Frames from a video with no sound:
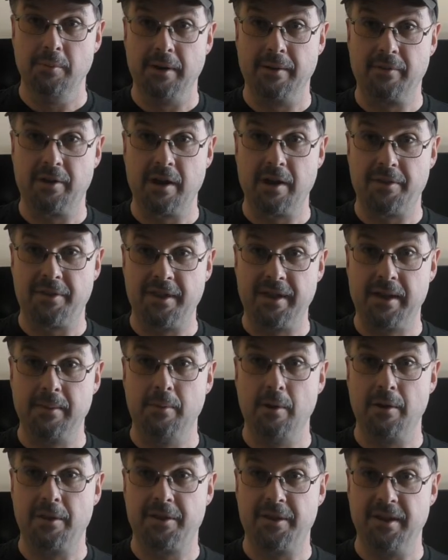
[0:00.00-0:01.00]
and I've got to think
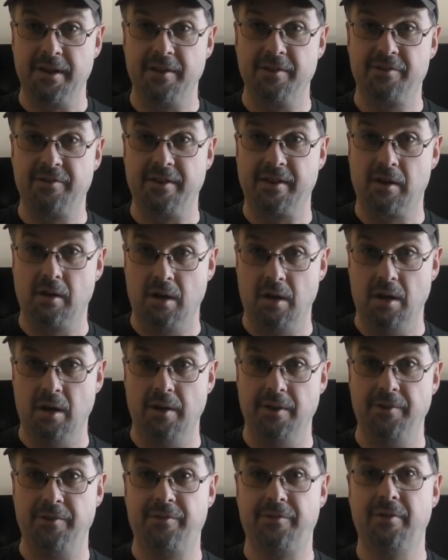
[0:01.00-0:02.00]
about things
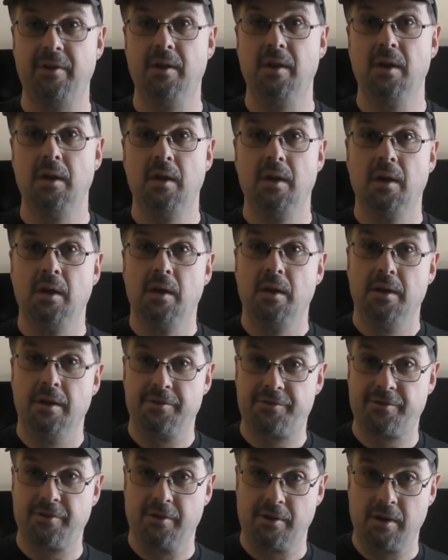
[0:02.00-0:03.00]

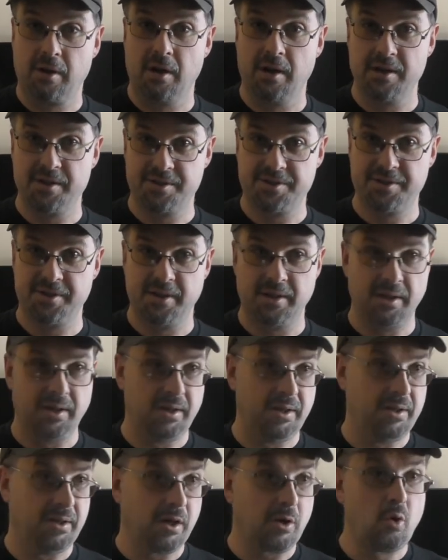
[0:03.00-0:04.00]
that's going to cause
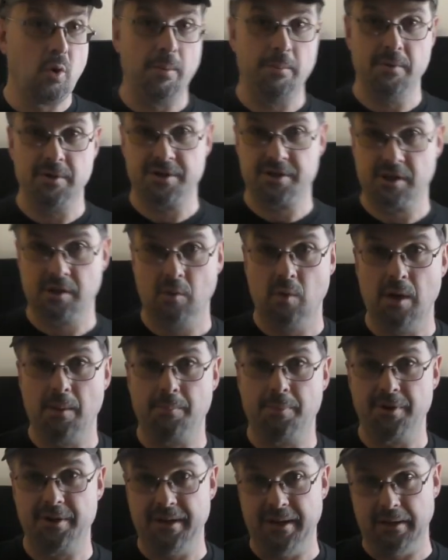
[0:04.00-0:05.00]
equipment to go
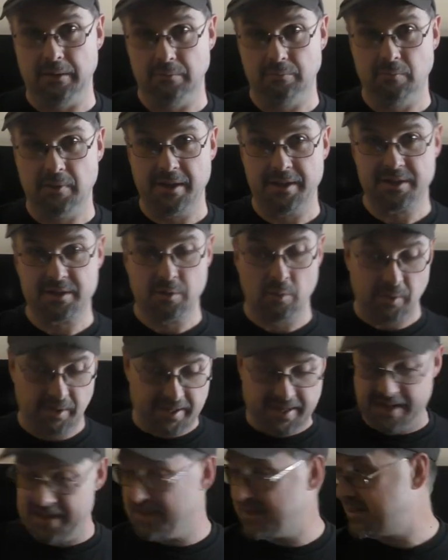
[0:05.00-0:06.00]
up or down, right? So in
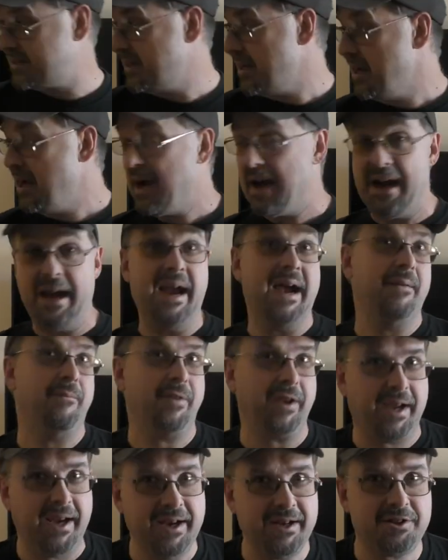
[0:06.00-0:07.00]
case I have
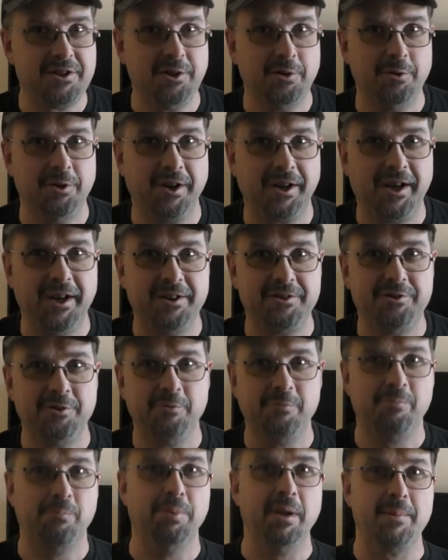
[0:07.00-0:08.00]
the K2 and the
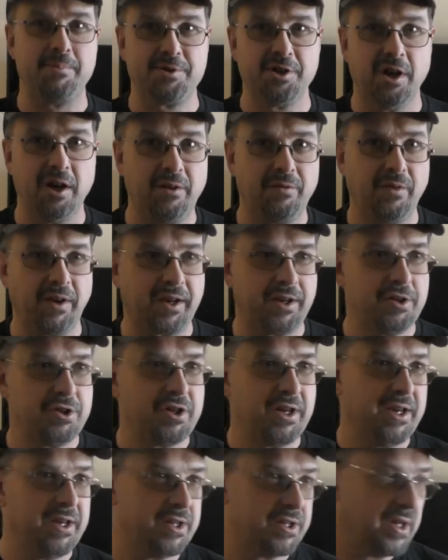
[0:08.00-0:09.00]
K2 blips off, I can
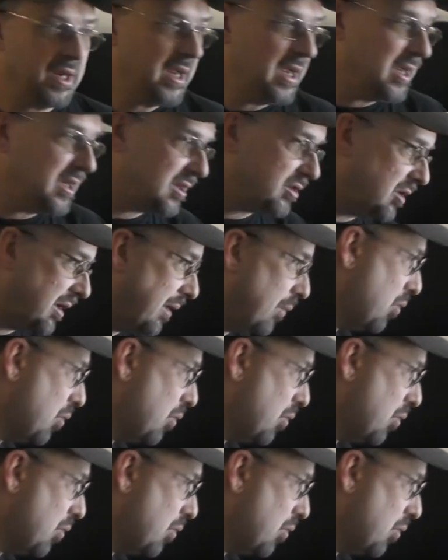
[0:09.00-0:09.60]
change. So I